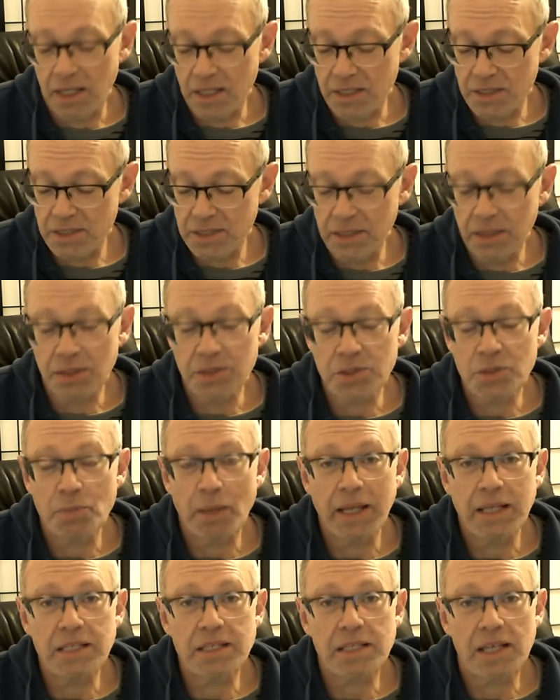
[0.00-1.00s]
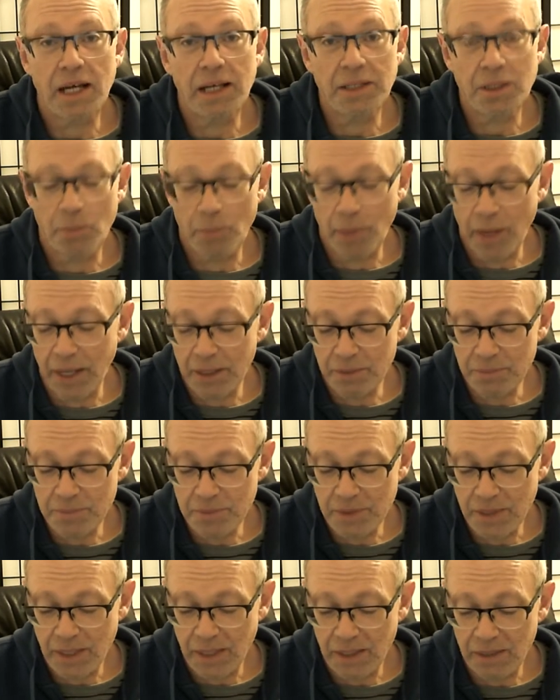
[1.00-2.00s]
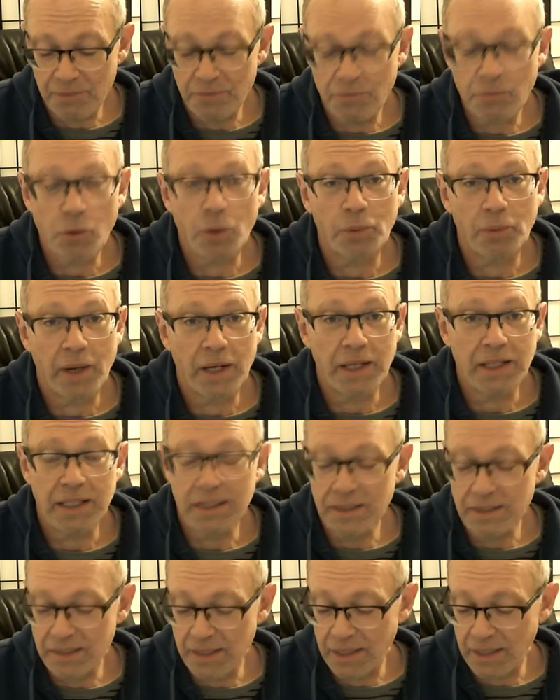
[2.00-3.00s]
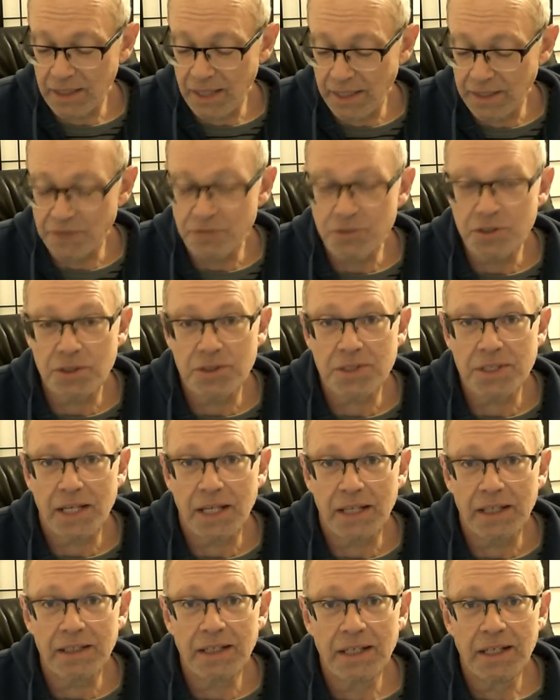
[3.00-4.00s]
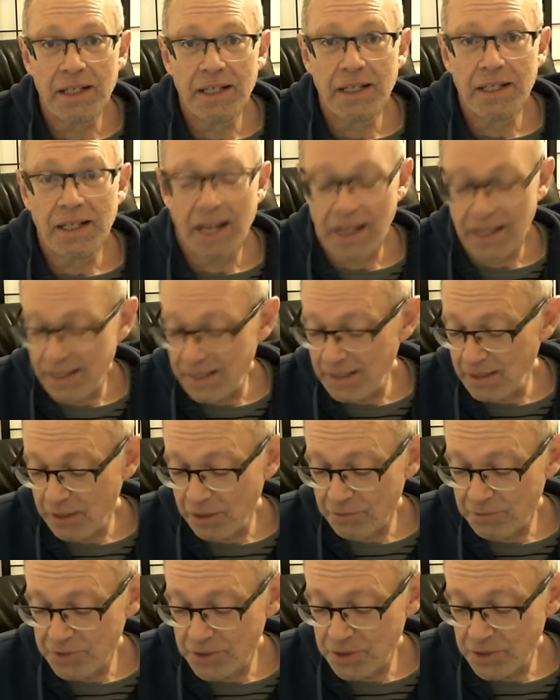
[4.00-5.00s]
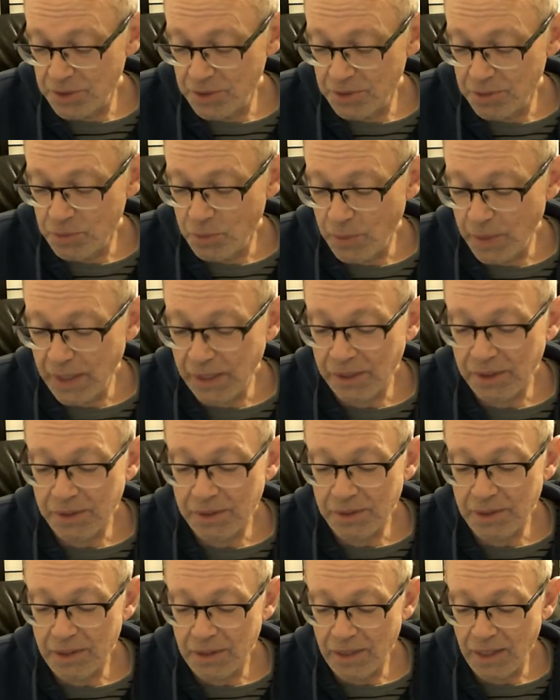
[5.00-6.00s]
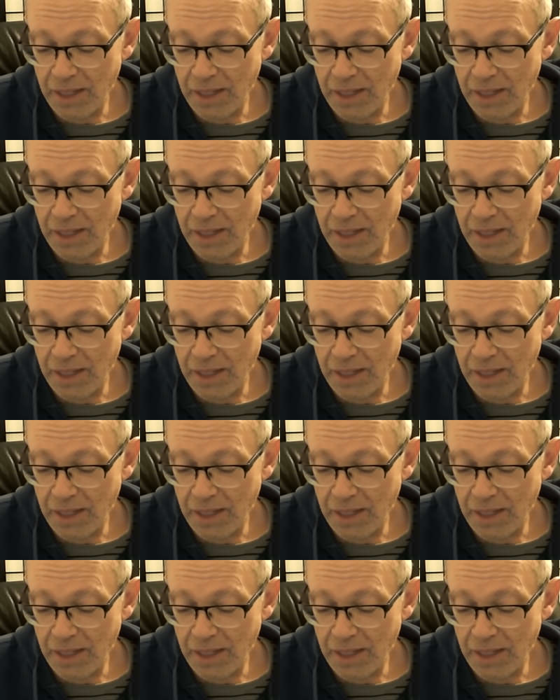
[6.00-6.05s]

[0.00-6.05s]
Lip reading: steel spikes on the bottom for running, the kind of shoes that I love to wear.